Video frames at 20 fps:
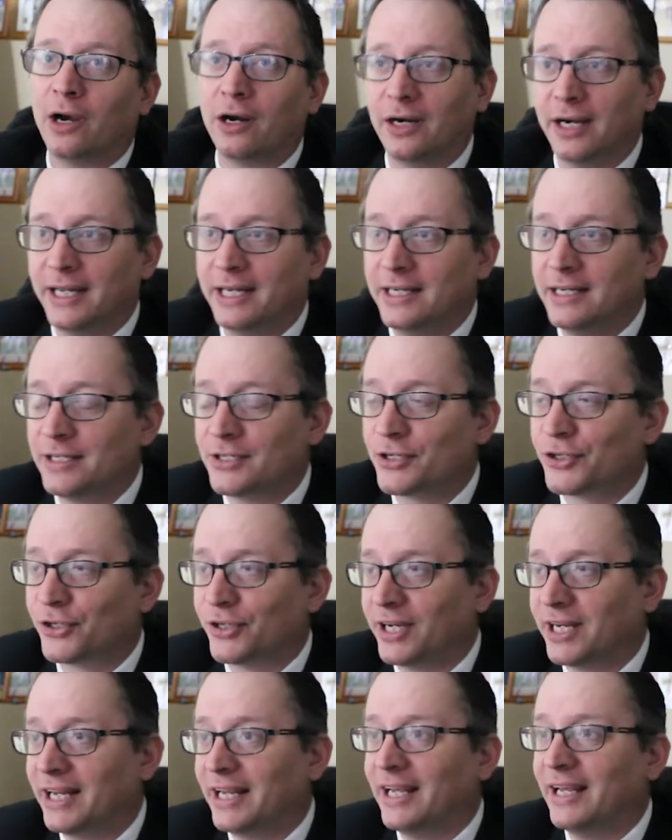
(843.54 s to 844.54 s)
are in
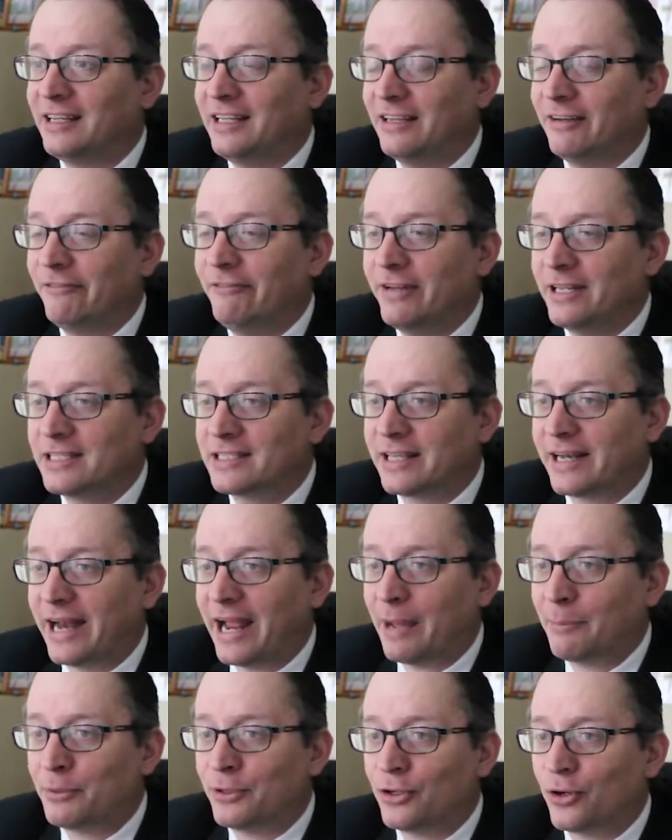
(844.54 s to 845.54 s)
history, the events that
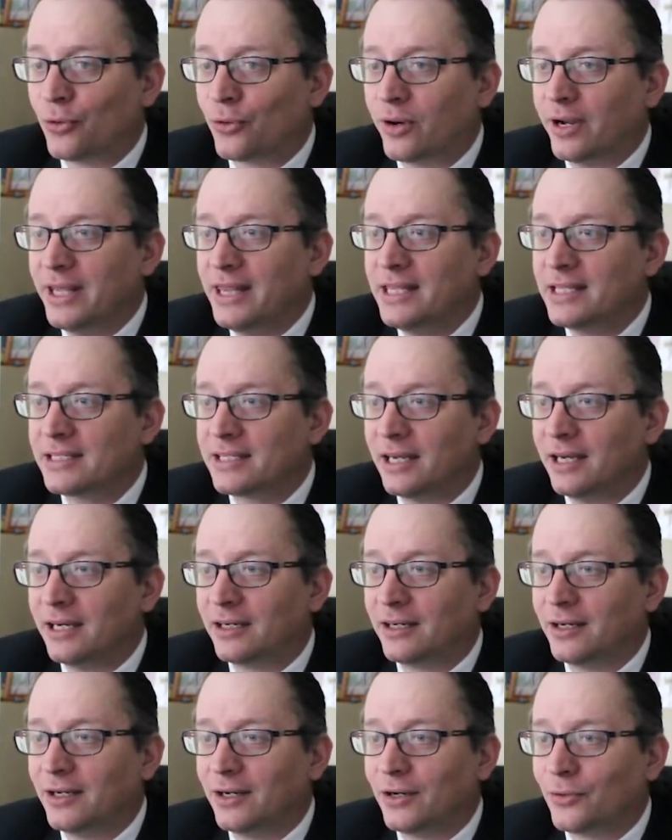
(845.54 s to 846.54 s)
happened in this
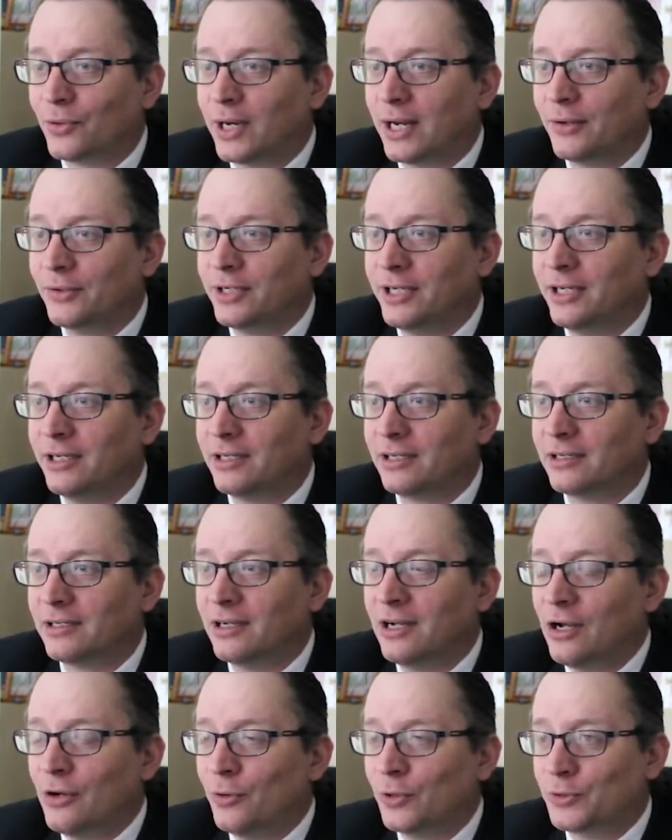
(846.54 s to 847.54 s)
area around
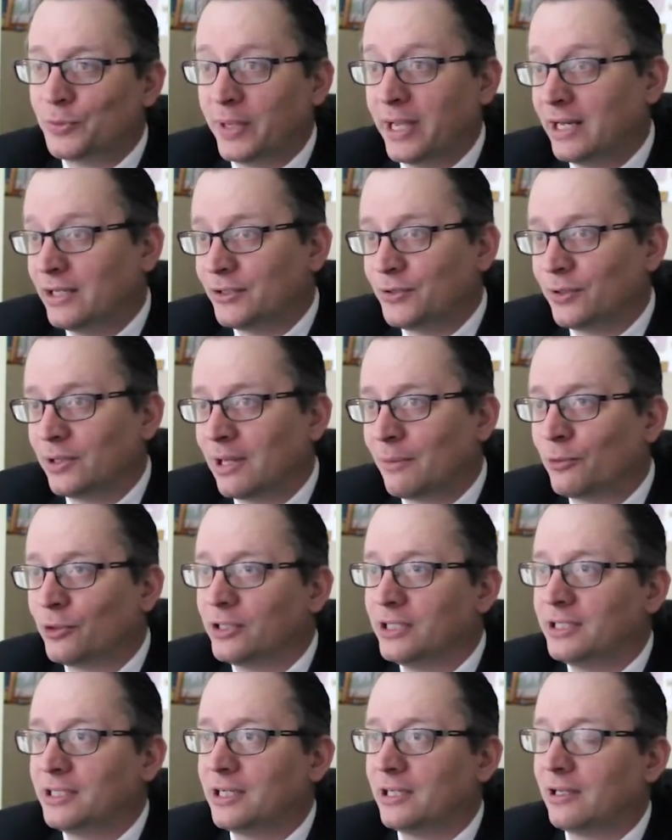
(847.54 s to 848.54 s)
here, which we get into a lot more
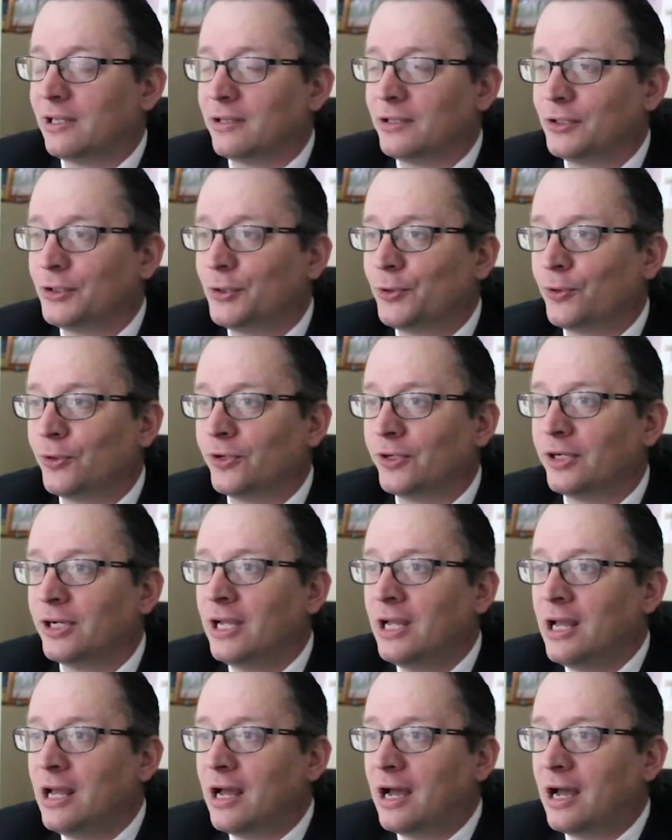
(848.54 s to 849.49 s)
detail on the tour,